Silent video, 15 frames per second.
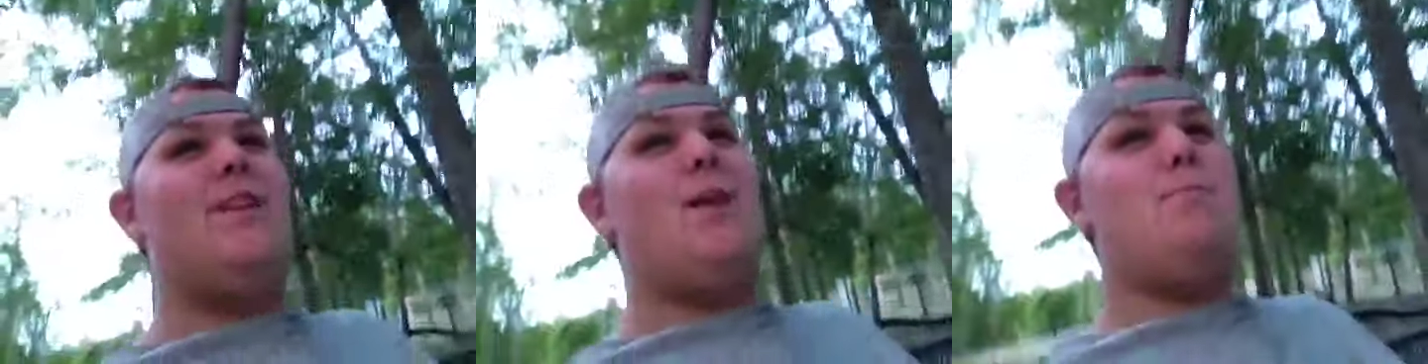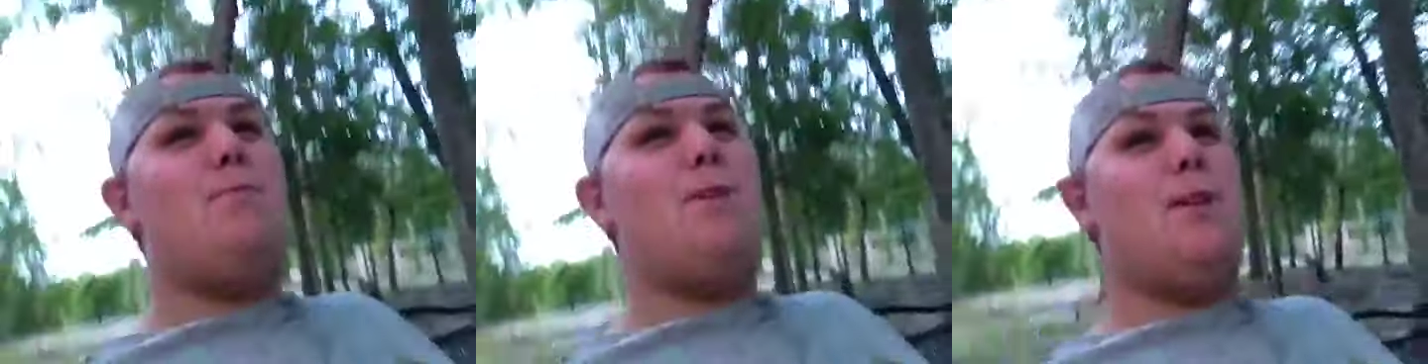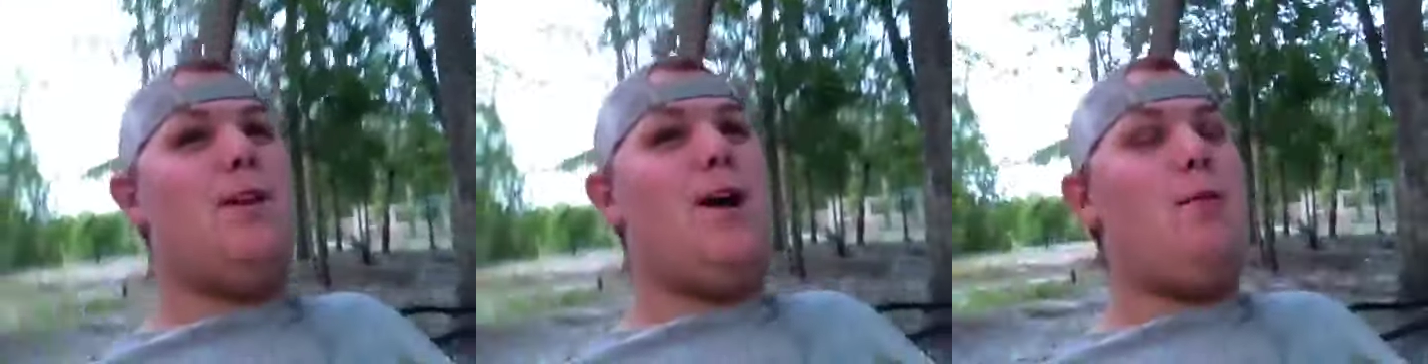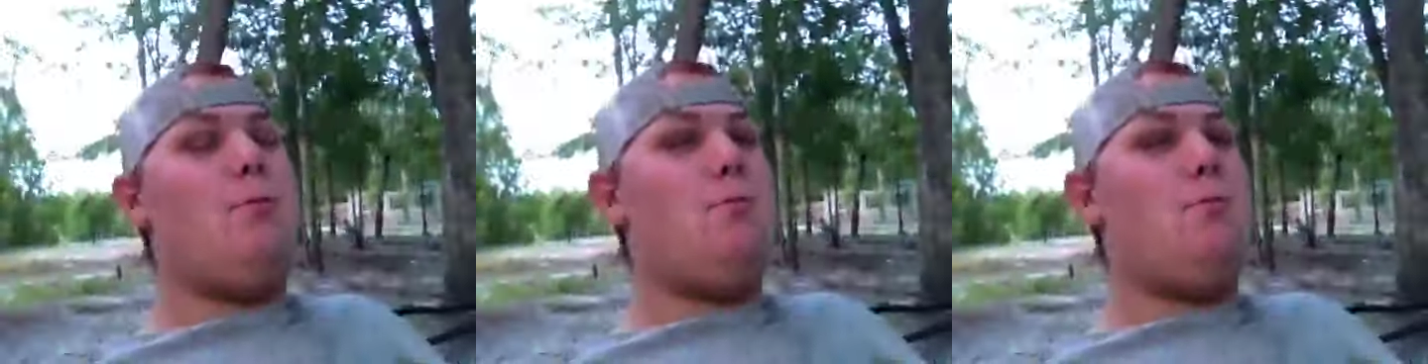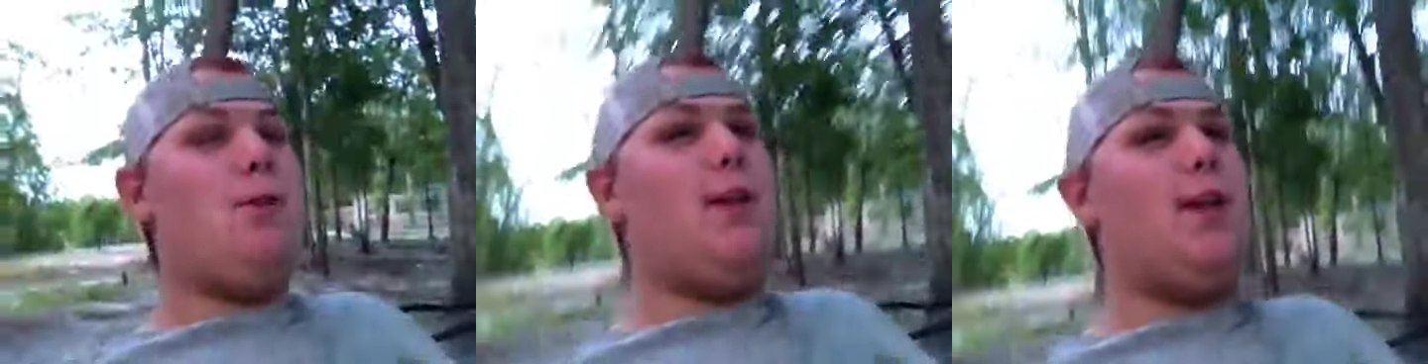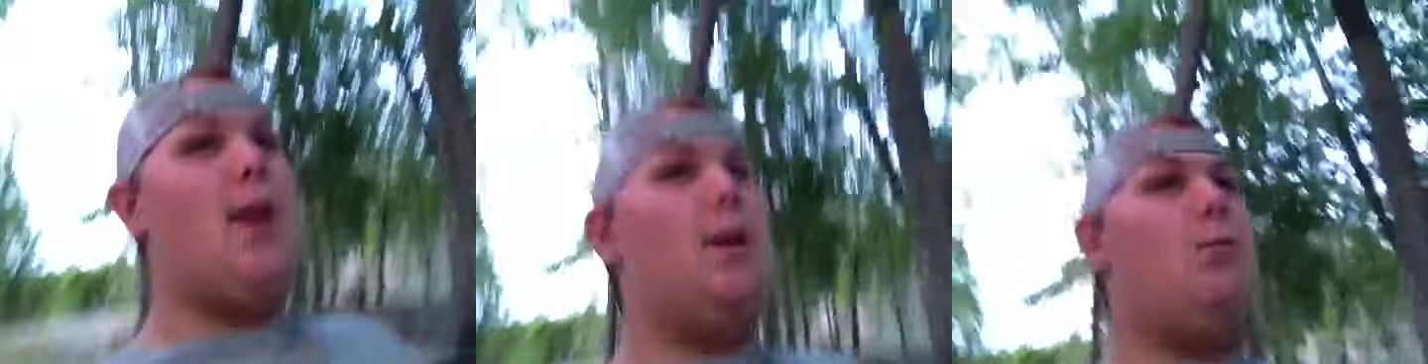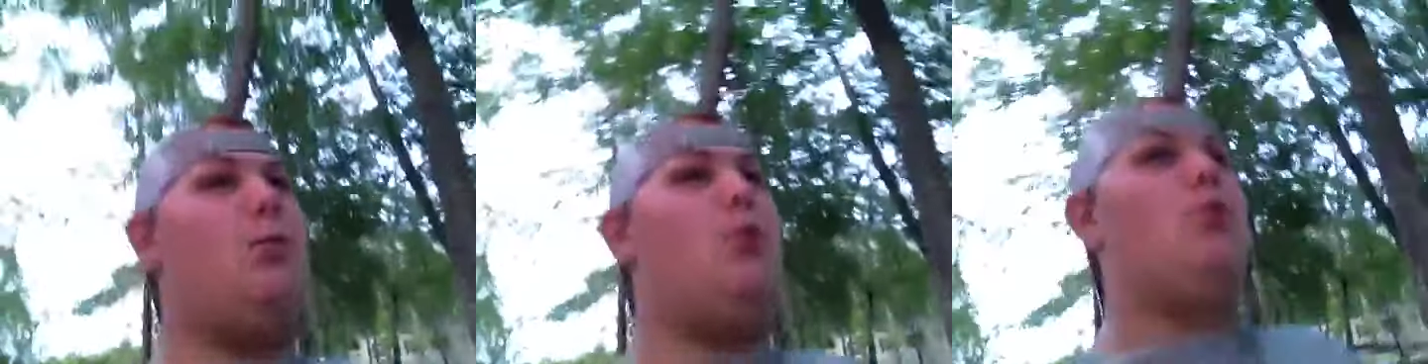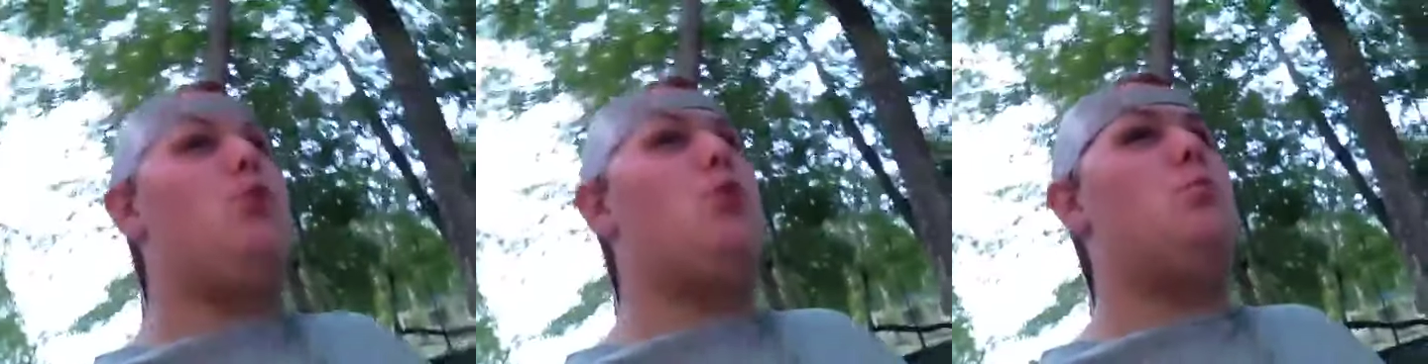I put I would put the
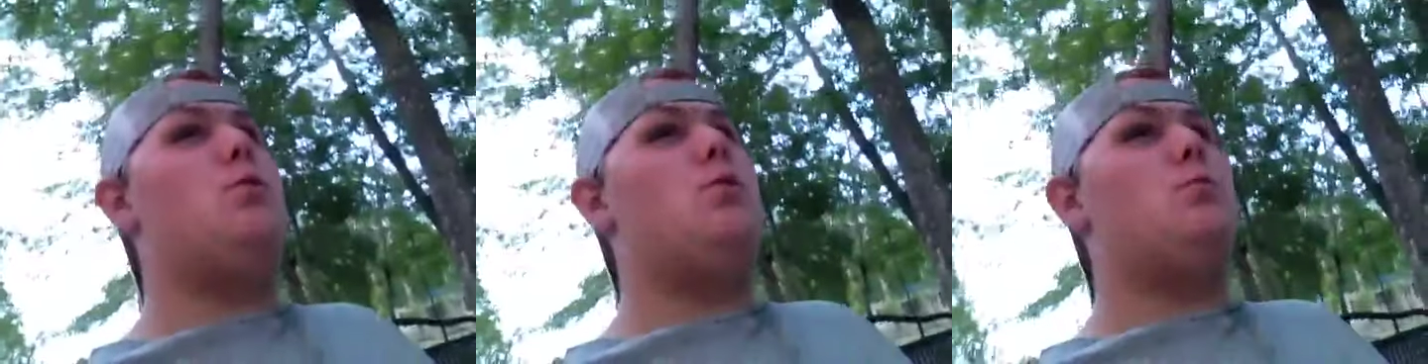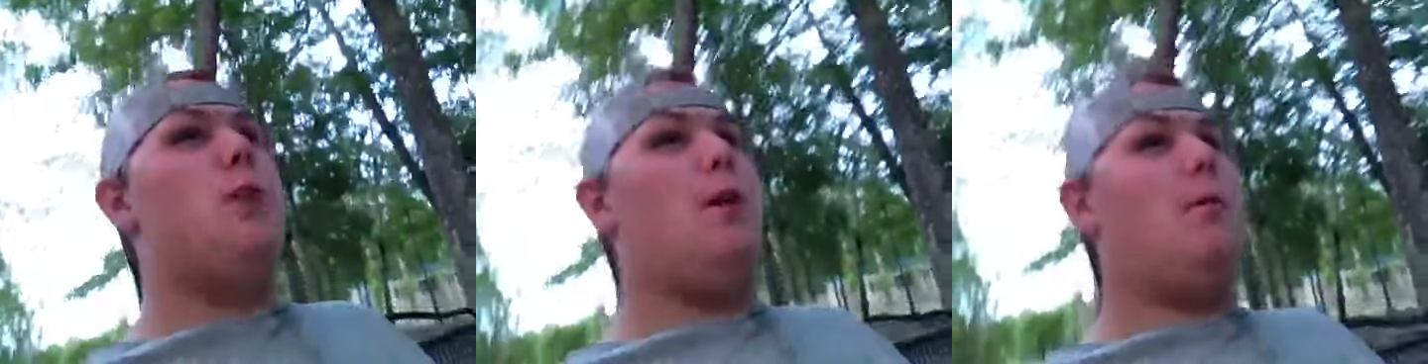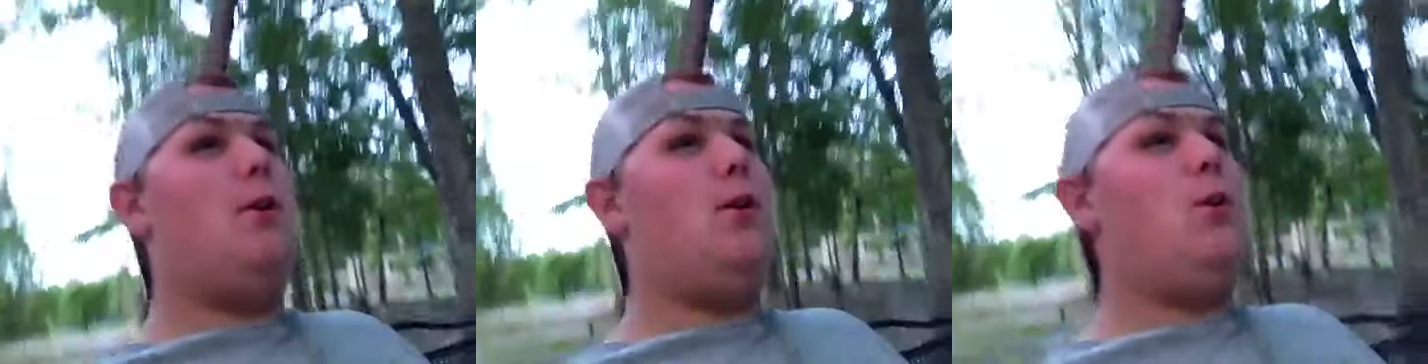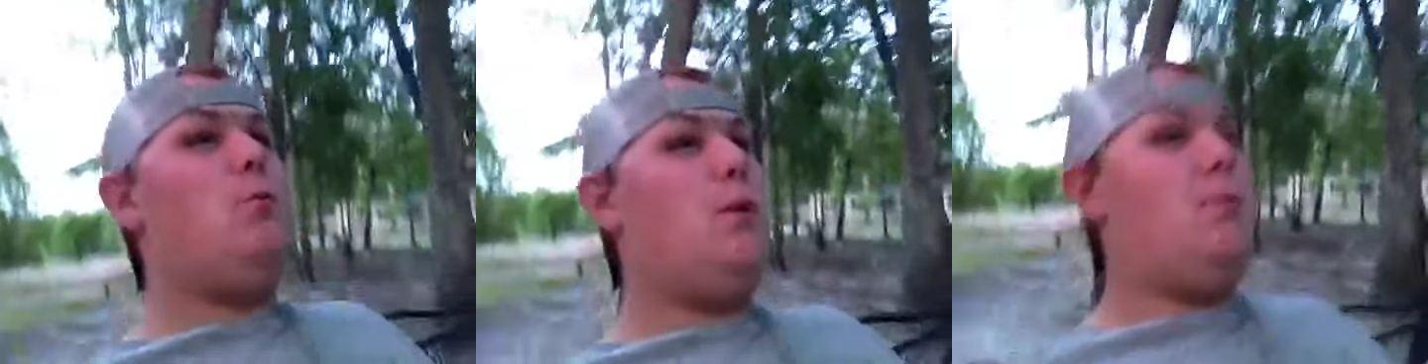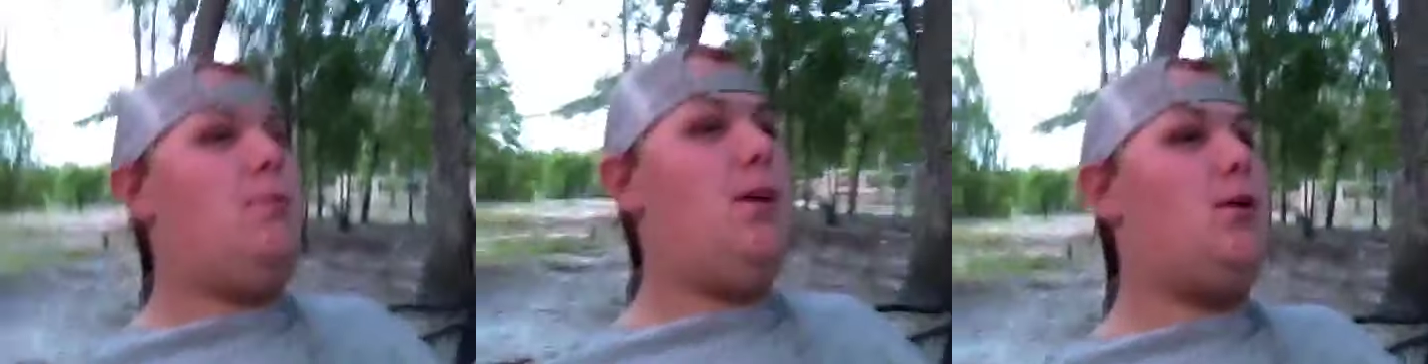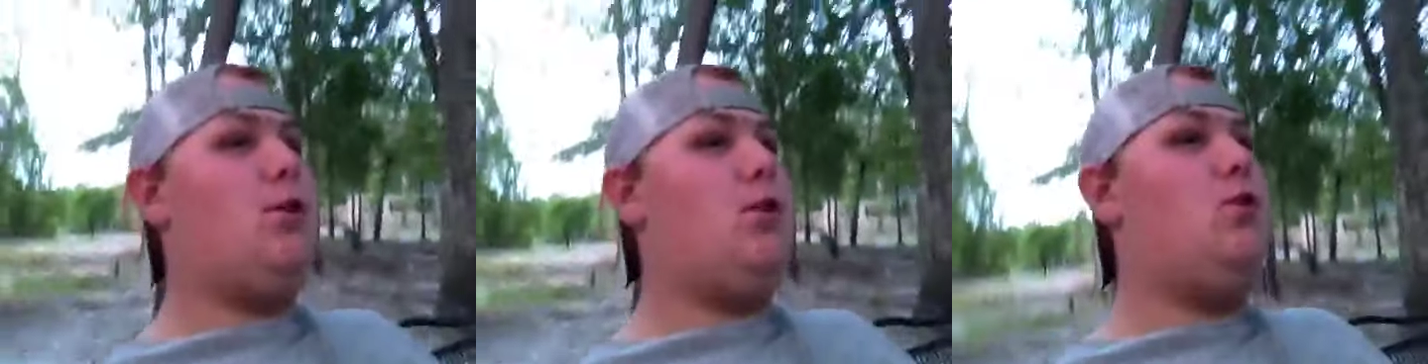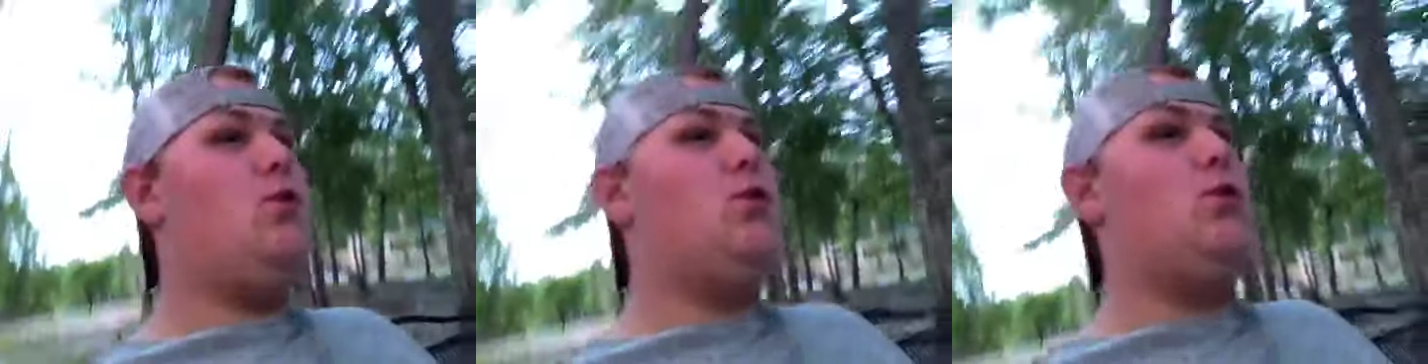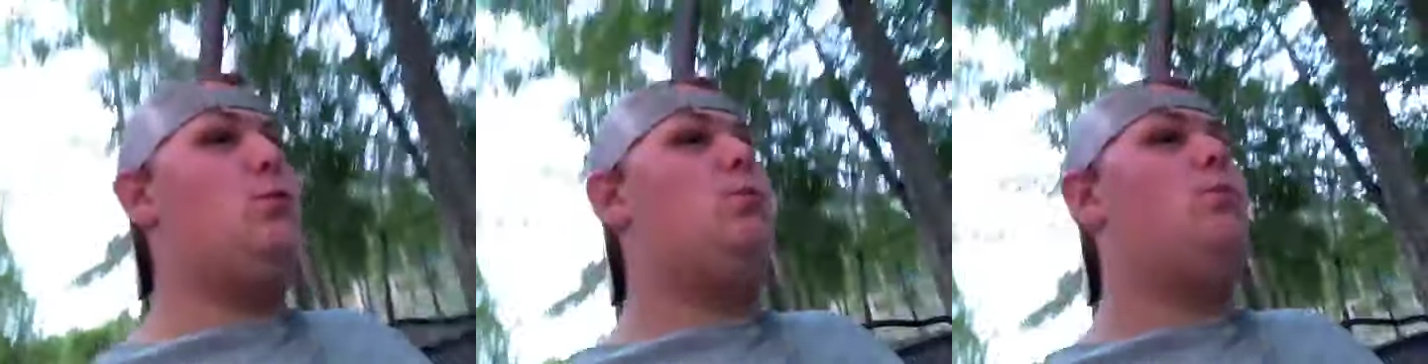camera on you, but you probably don't want to be on
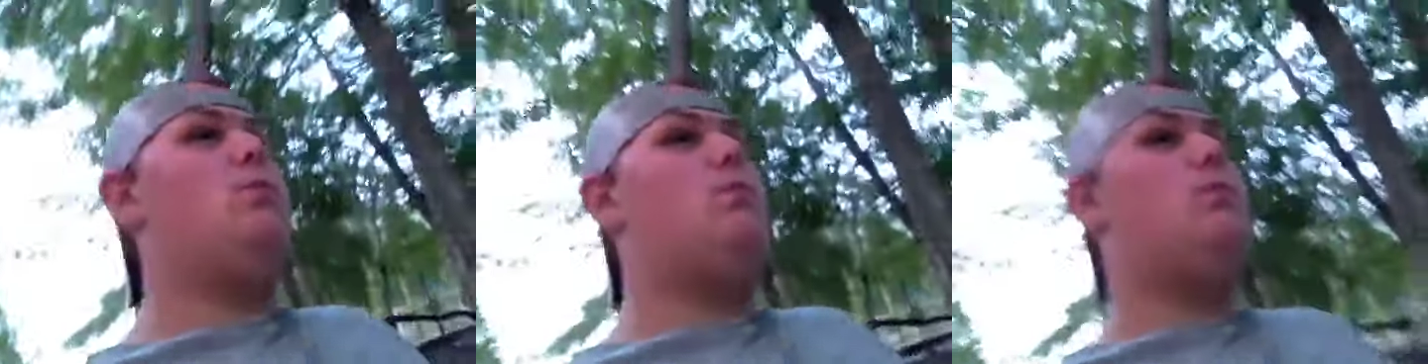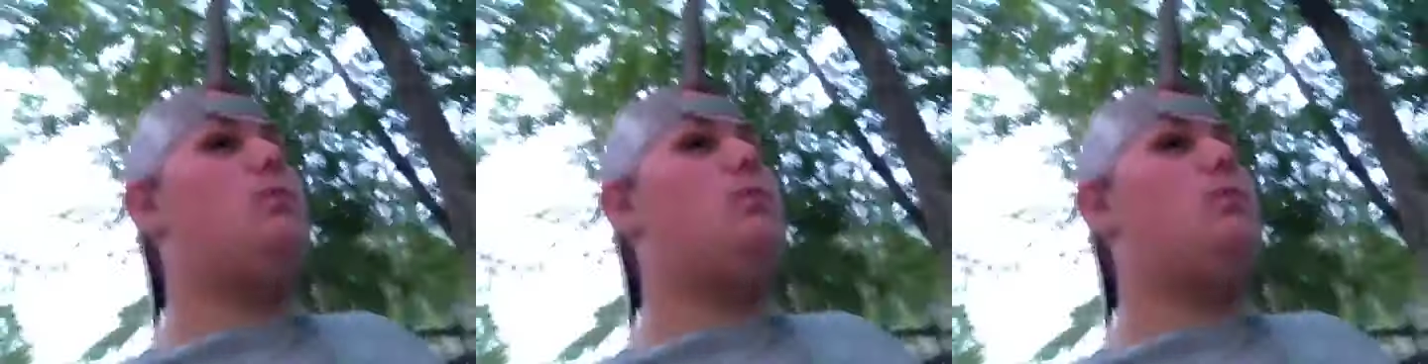YouTube.